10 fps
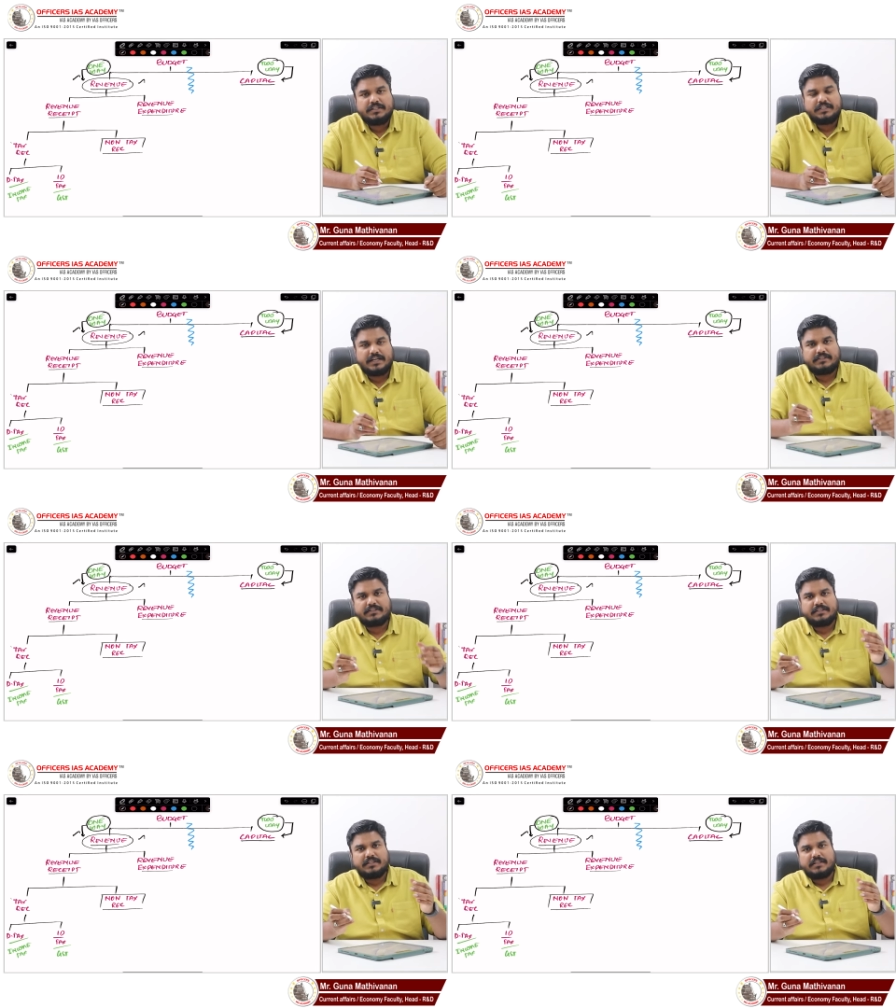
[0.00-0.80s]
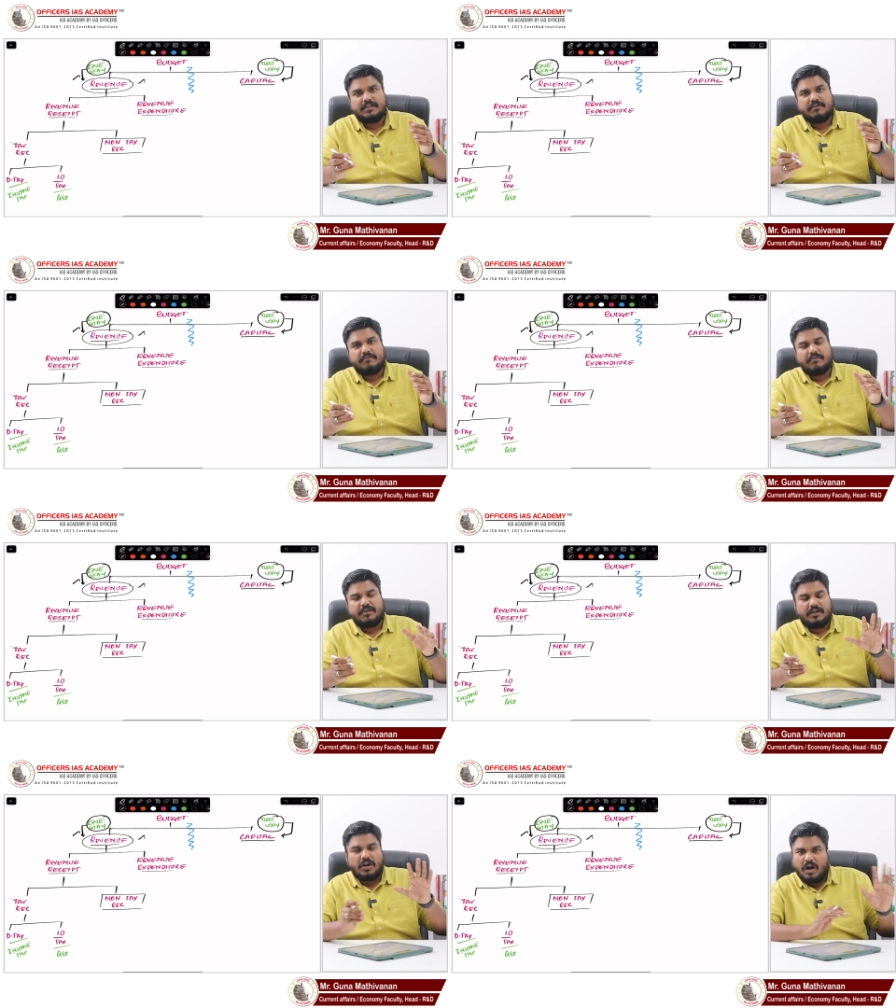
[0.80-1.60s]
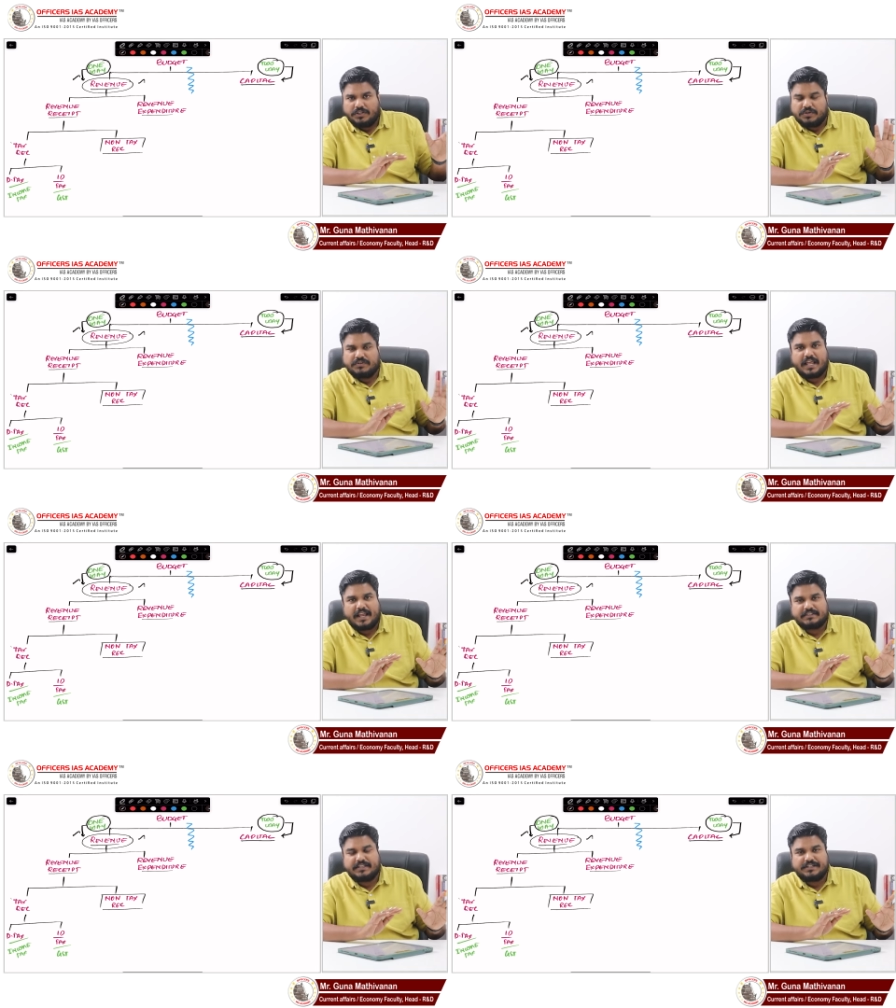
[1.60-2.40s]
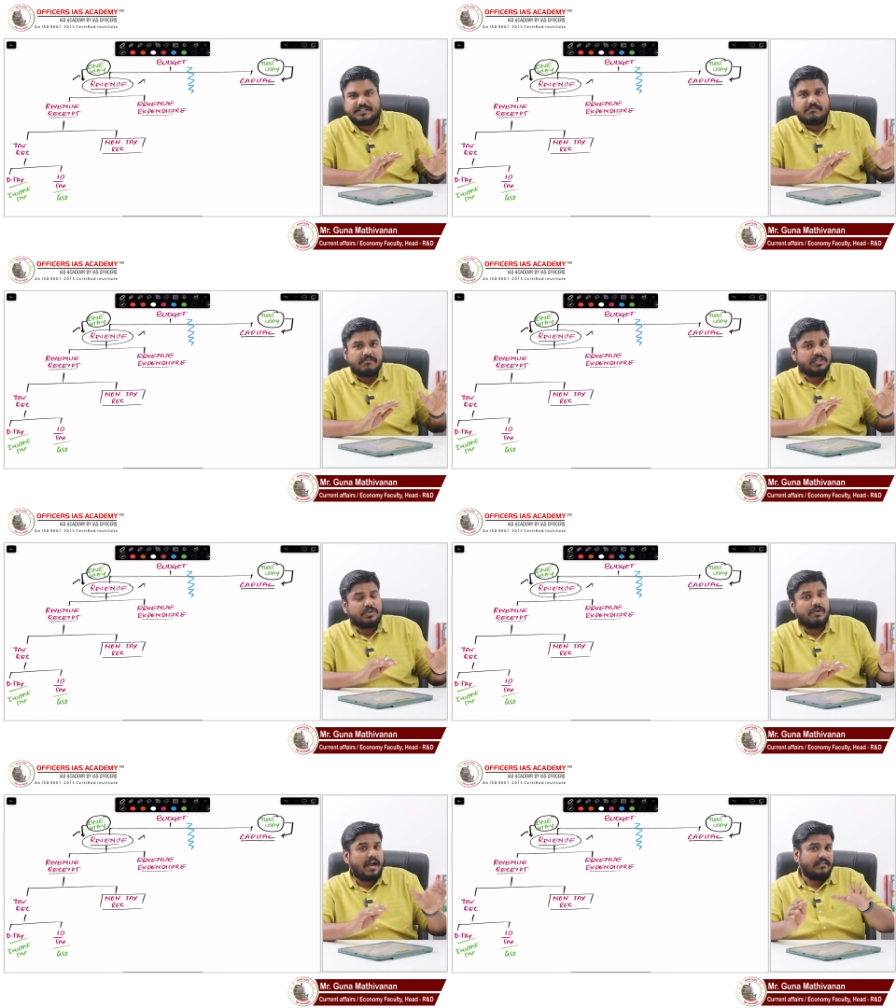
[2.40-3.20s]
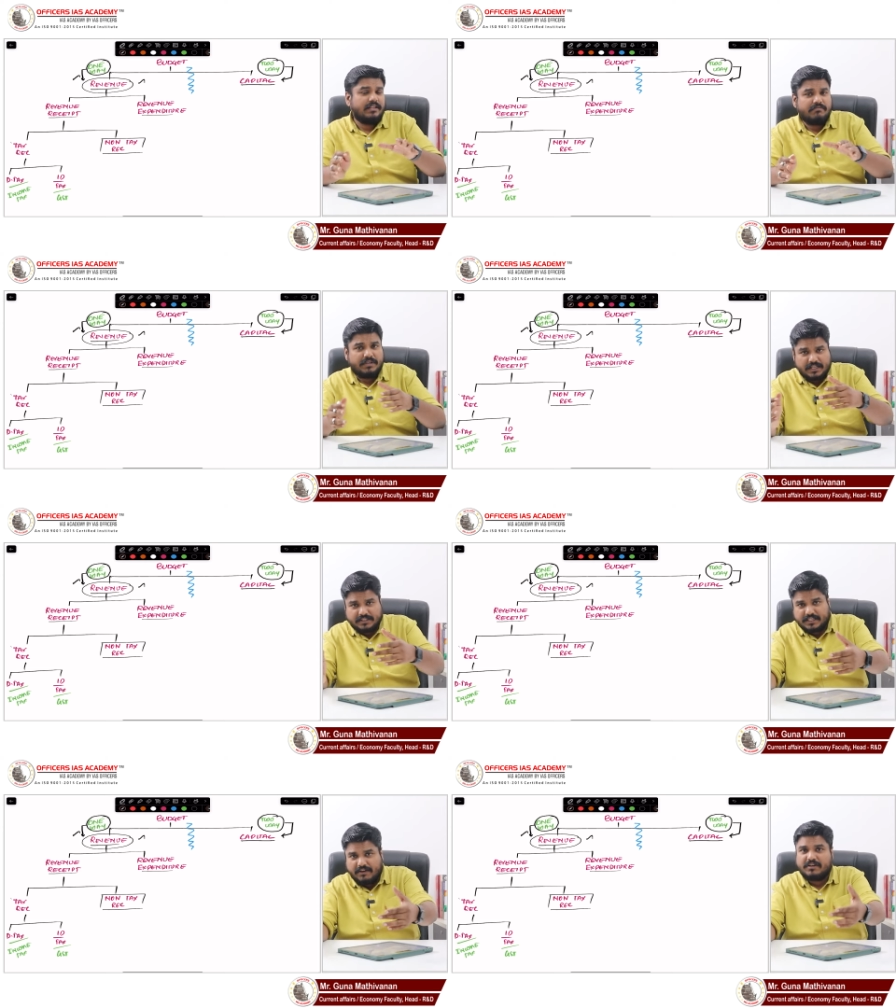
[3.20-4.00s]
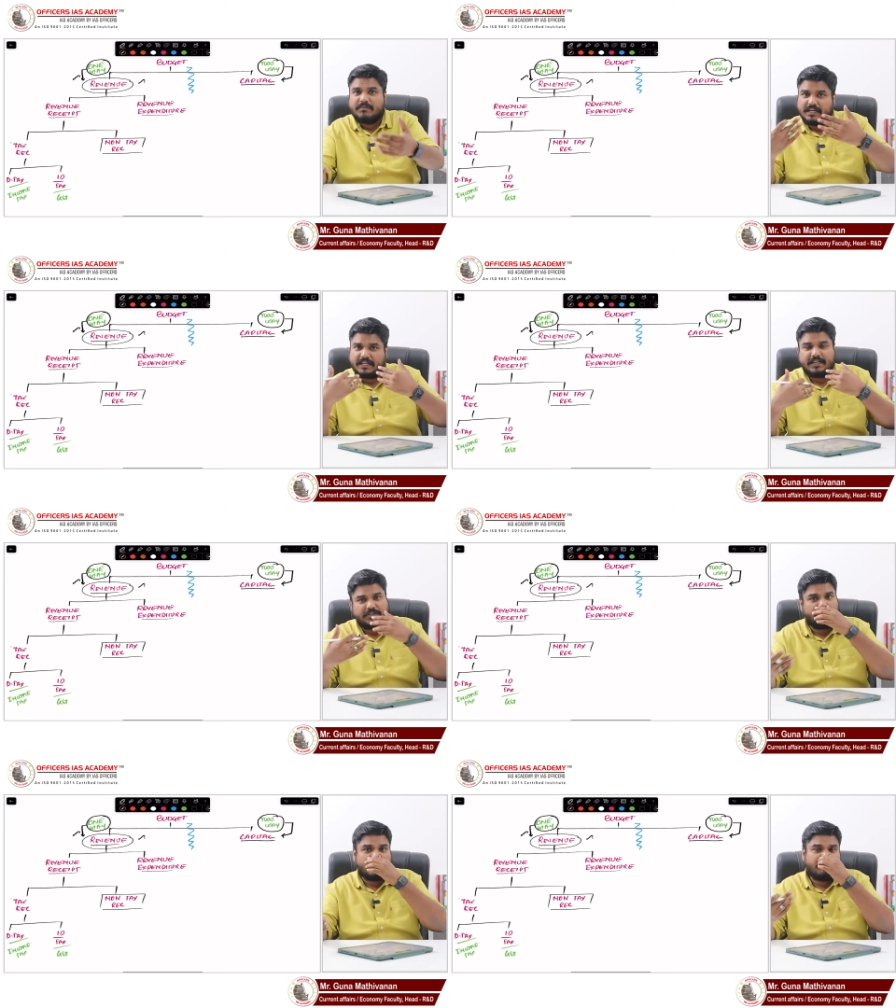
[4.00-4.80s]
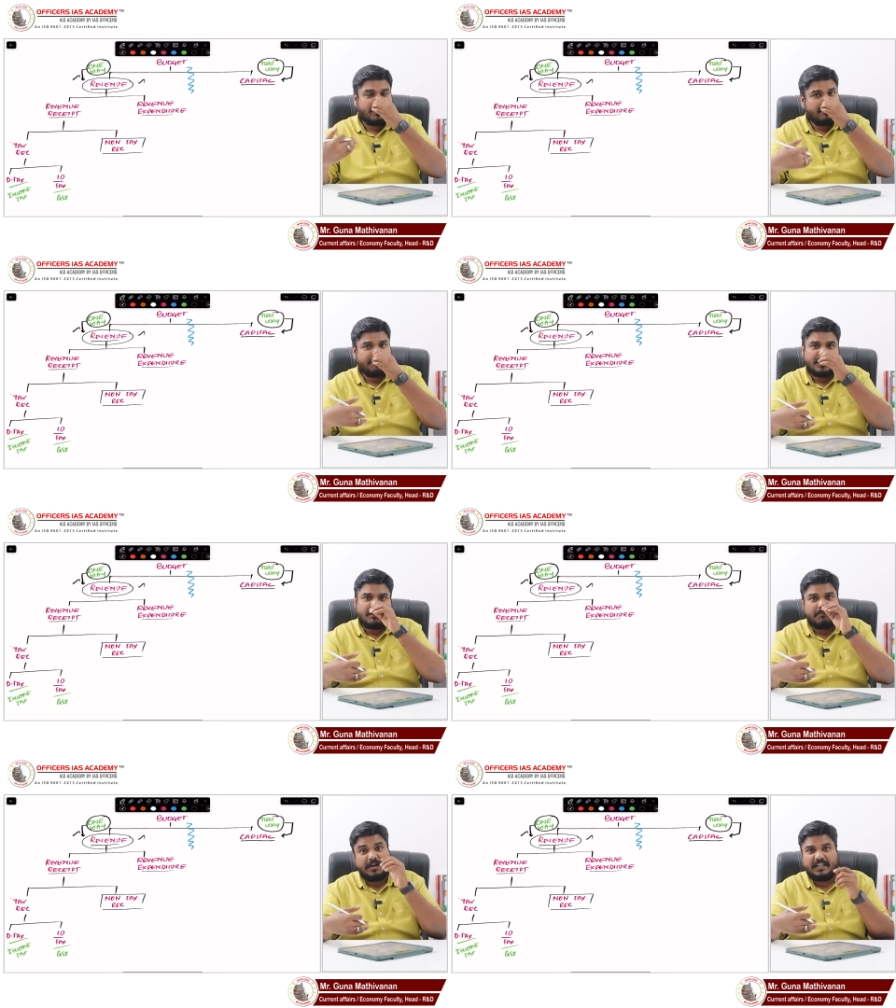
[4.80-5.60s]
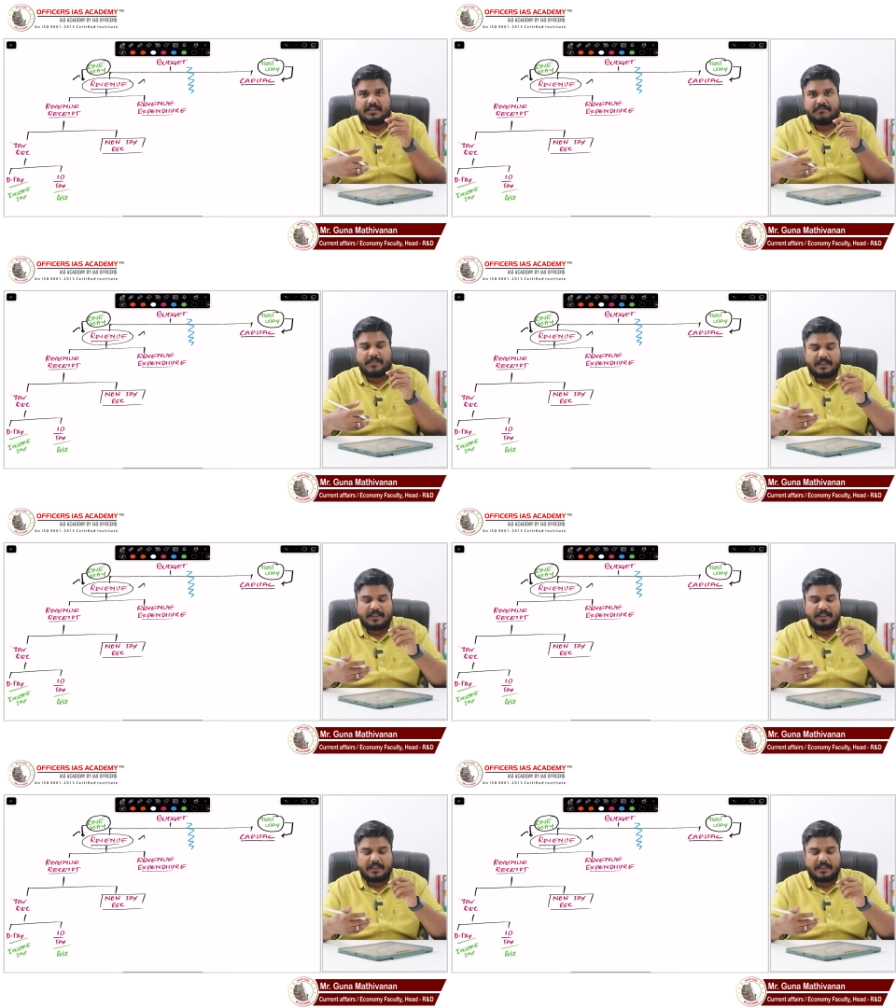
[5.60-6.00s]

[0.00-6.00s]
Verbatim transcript: That is not through taxation but through other means government gets one way money